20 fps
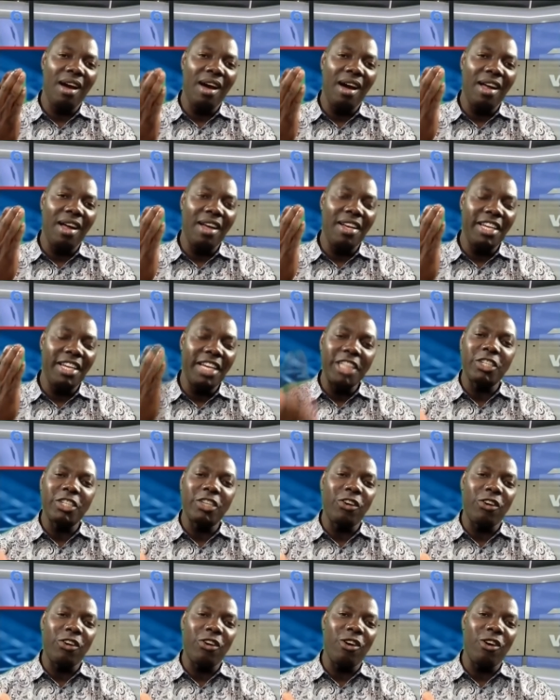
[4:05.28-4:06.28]
uh,
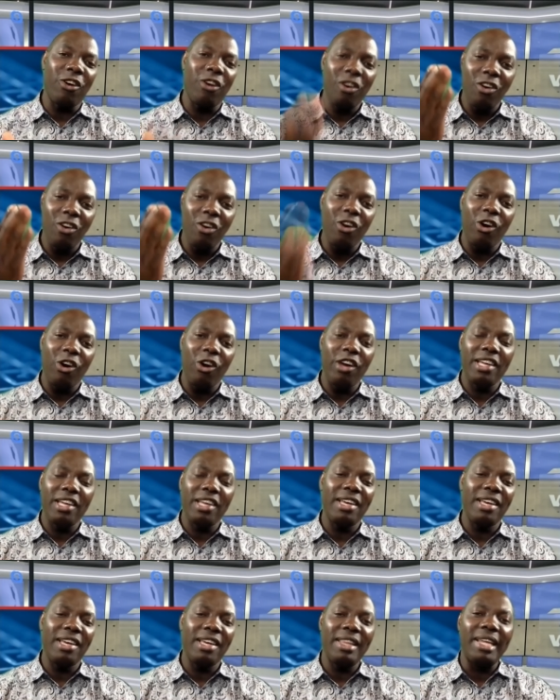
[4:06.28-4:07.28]
Netagrow
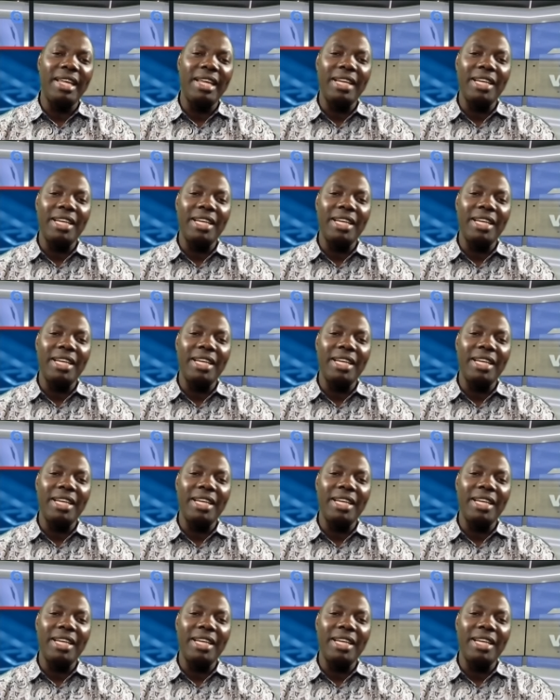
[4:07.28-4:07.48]
going in